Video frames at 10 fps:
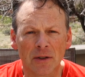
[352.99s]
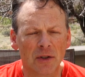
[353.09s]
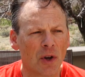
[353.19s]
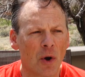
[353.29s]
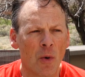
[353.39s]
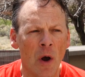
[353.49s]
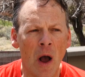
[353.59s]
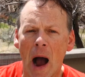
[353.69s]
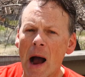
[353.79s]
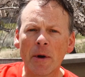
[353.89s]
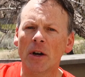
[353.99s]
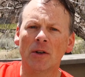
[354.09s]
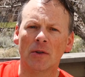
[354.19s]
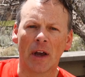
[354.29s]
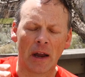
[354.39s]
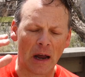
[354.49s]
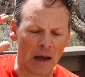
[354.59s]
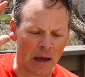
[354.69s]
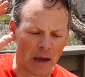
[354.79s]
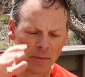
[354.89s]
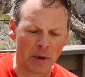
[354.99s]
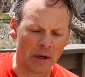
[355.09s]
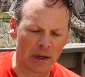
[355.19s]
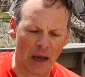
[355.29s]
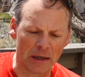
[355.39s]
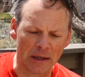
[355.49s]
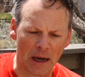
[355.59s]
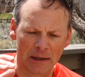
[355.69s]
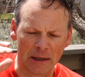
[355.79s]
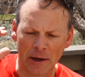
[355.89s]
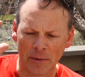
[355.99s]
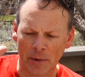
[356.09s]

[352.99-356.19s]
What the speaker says: So I'm gonna do that. I'm gonna contact him.